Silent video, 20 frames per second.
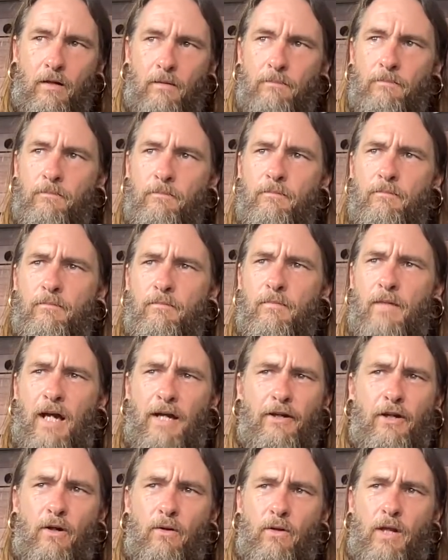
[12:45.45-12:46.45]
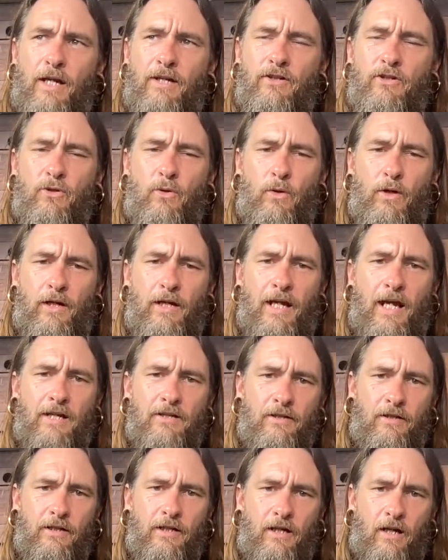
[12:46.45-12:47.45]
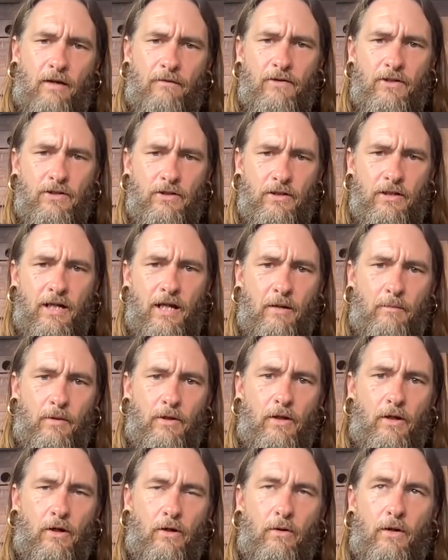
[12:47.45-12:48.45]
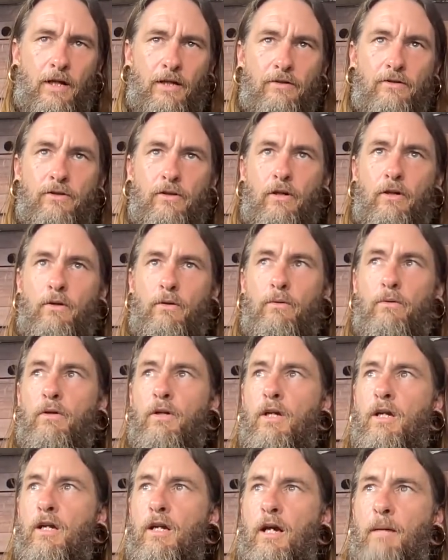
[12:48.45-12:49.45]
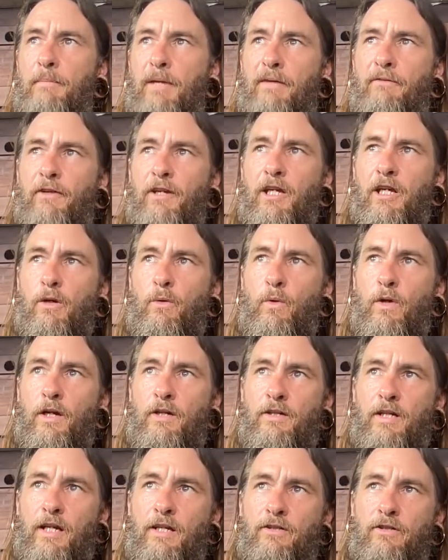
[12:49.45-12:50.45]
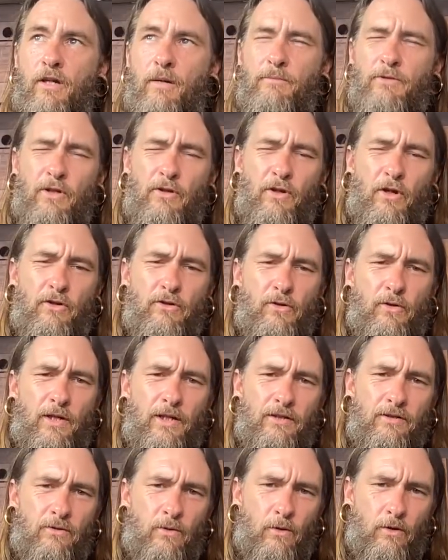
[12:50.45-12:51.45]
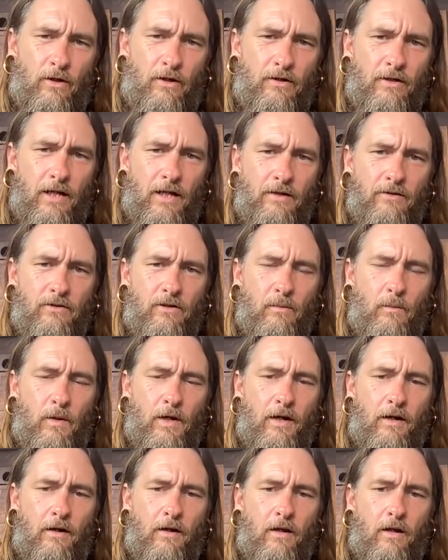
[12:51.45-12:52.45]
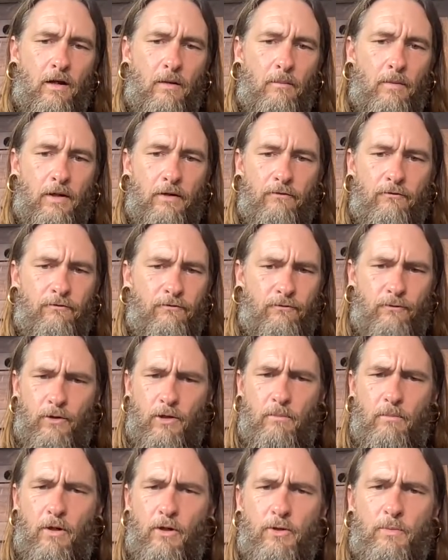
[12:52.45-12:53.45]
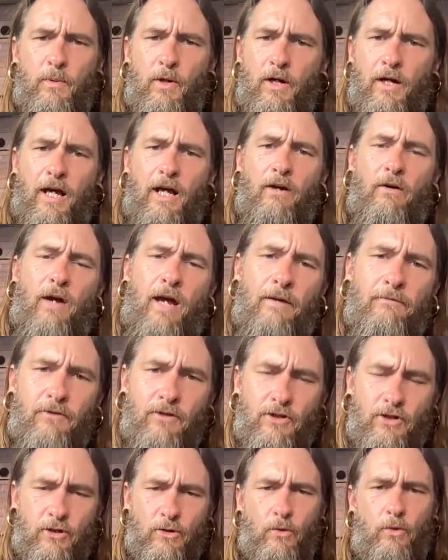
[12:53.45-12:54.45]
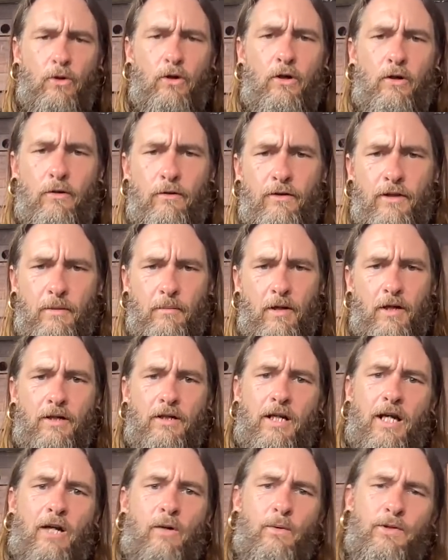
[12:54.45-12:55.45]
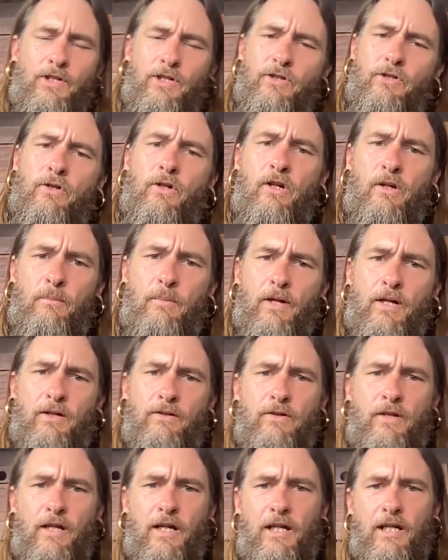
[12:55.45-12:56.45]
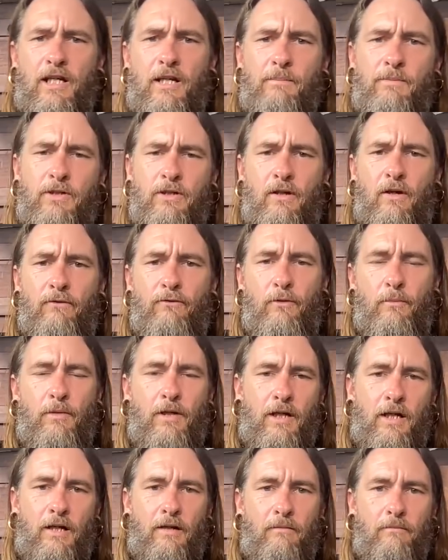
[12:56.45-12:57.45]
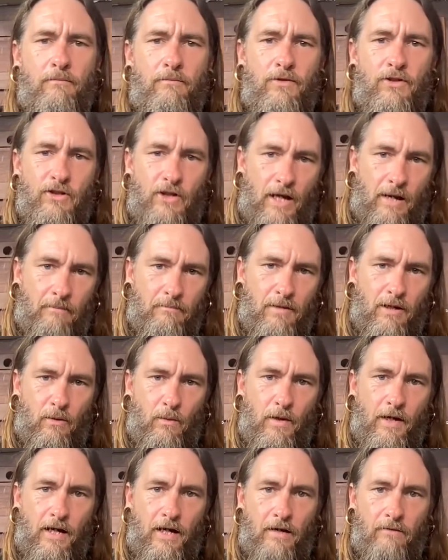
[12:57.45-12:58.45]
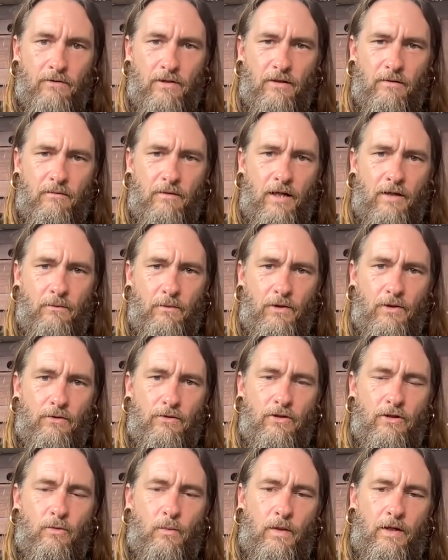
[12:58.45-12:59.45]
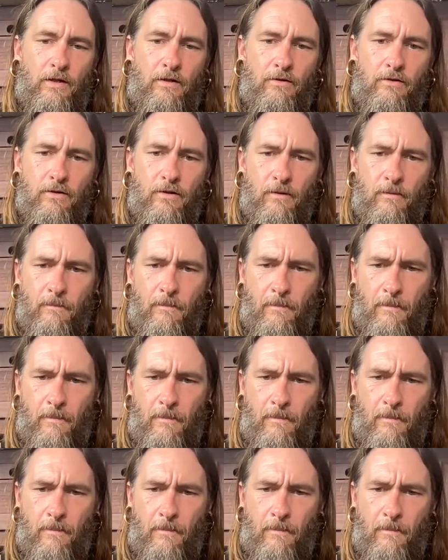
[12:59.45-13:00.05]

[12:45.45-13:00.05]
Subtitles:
I don't like storing gasoline obviously down below, and so I'm definitely going to want to take some. So those will get stored on deck somewhere. But for the most part, I don't have to store them on deck, which is good because then it keeps stuff from getting slammed by waves and reduces windage.